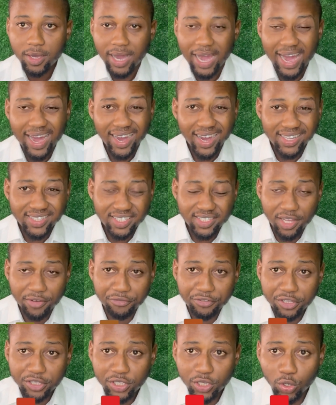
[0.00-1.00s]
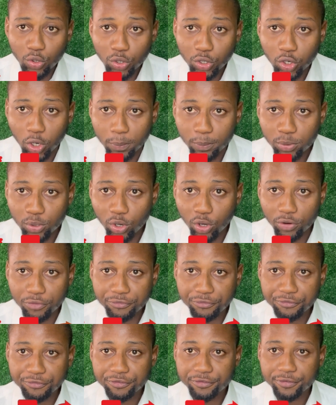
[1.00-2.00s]
I did a video a couple of
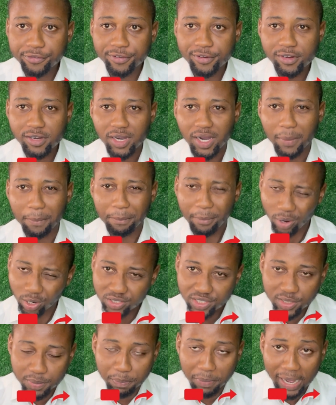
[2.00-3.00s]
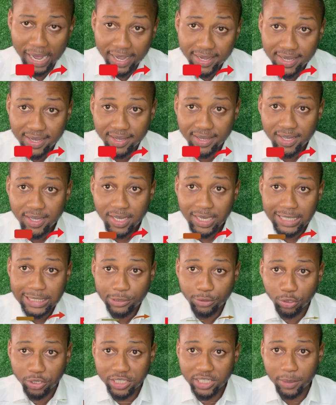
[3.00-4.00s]
months back
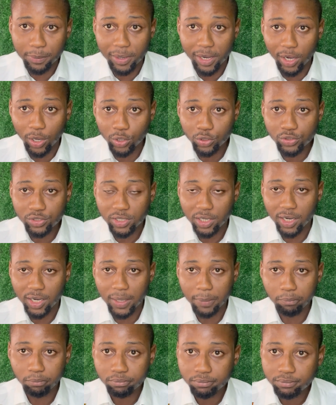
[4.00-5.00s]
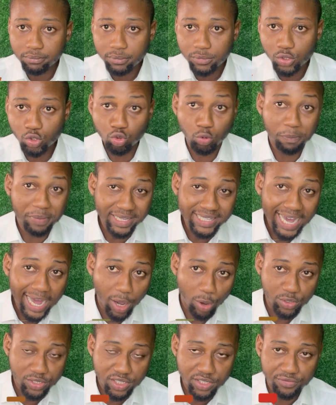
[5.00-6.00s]
talking about two-bed
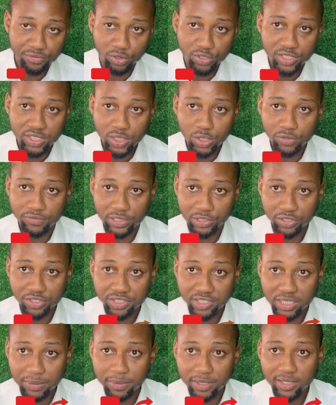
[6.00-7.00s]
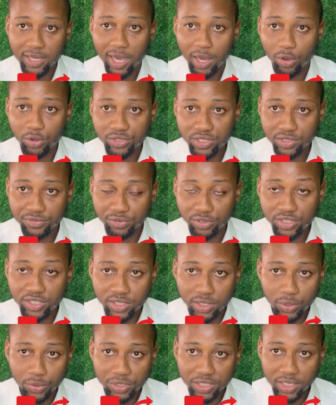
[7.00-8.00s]
houses for sale versus three-bed houses for
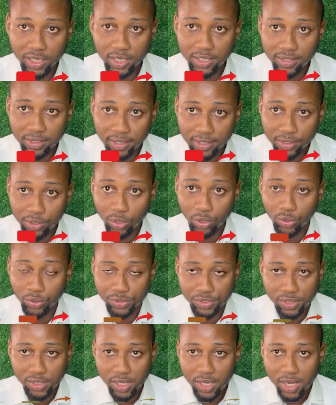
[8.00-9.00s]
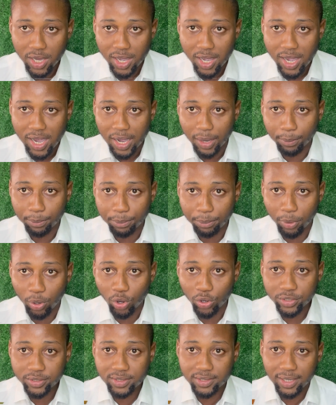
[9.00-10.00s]
sale here in Lagos.
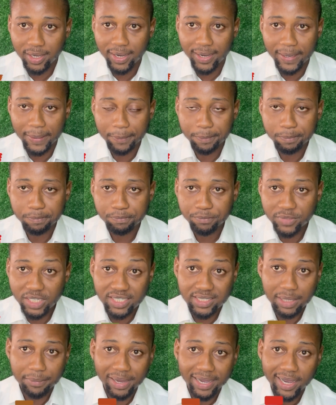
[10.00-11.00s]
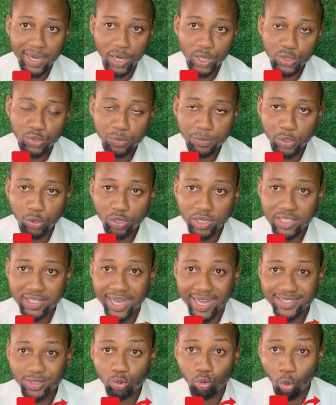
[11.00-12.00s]
But this time around, we'll be looking
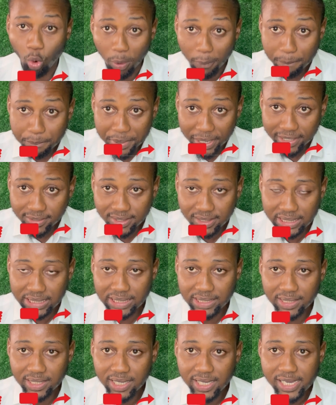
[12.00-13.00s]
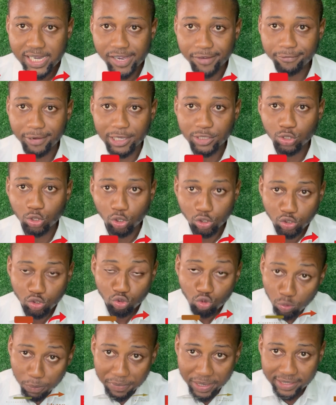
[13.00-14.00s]
at one-bed versus
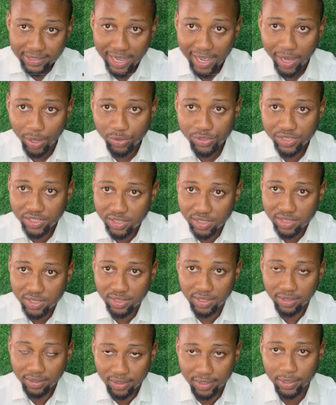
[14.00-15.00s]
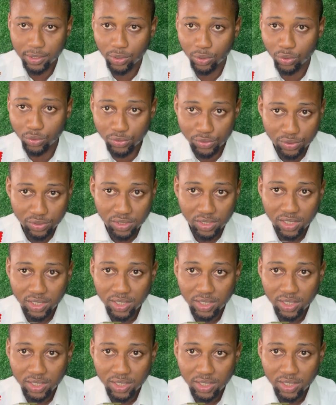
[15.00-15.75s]
two-bed houses in Lagos.